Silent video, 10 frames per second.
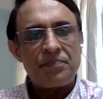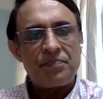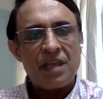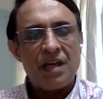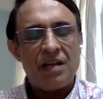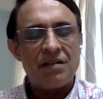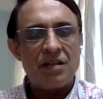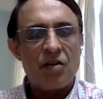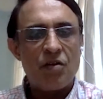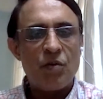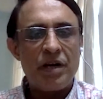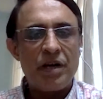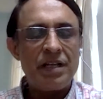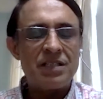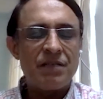and over
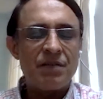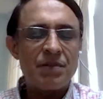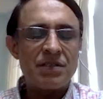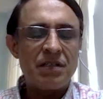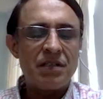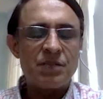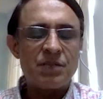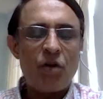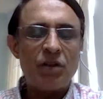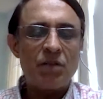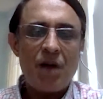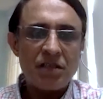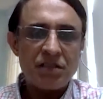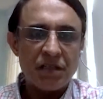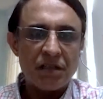87% is small and marginal.